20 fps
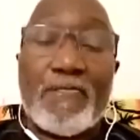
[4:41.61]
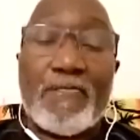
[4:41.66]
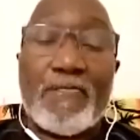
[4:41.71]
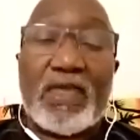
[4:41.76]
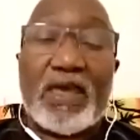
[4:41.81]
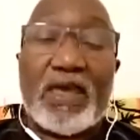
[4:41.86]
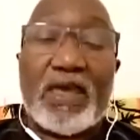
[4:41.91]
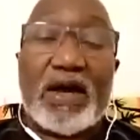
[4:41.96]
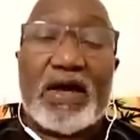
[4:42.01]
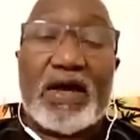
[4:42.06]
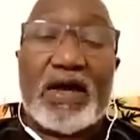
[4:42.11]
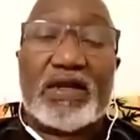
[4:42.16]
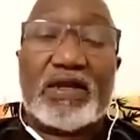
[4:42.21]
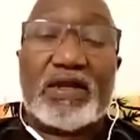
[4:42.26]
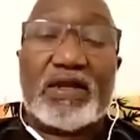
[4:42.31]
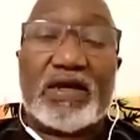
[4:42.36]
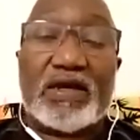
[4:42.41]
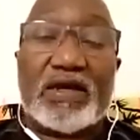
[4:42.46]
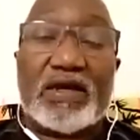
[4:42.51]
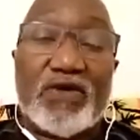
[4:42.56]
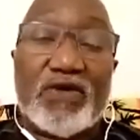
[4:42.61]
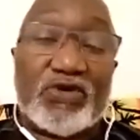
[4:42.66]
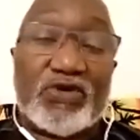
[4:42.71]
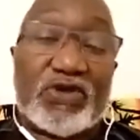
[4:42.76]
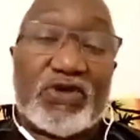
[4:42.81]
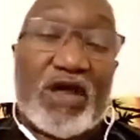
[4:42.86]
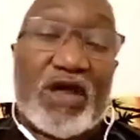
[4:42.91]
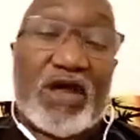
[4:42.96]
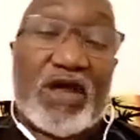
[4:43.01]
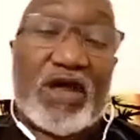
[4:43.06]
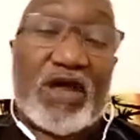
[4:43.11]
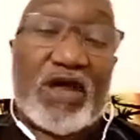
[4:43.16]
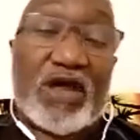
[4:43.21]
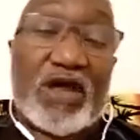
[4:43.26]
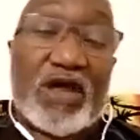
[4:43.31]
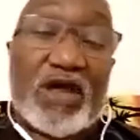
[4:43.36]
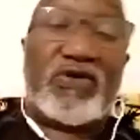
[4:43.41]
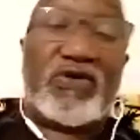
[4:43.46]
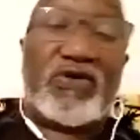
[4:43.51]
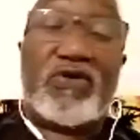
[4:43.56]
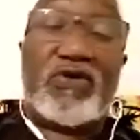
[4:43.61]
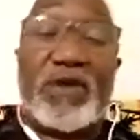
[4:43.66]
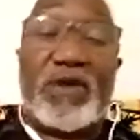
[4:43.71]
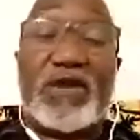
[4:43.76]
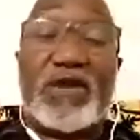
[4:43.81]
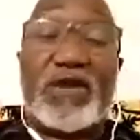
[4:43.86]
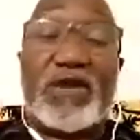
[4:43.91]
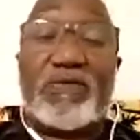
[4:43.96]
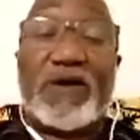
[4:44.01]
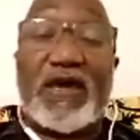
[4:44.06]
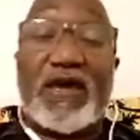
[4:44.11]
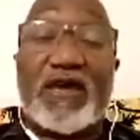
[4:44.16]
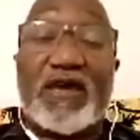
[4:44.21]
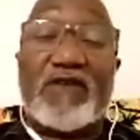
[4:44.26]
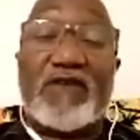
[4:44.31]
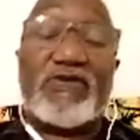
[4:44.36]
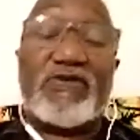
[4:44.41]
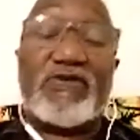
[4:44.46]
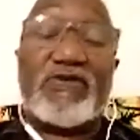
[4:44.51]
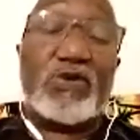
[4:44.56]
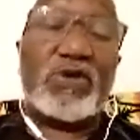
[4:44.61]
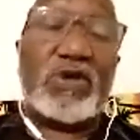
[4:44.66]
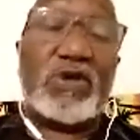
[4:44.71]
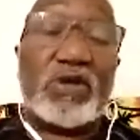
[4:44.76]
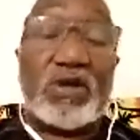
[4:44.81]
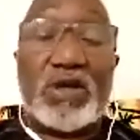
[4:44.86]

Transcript: And I was hungry. I had no money to buy any food.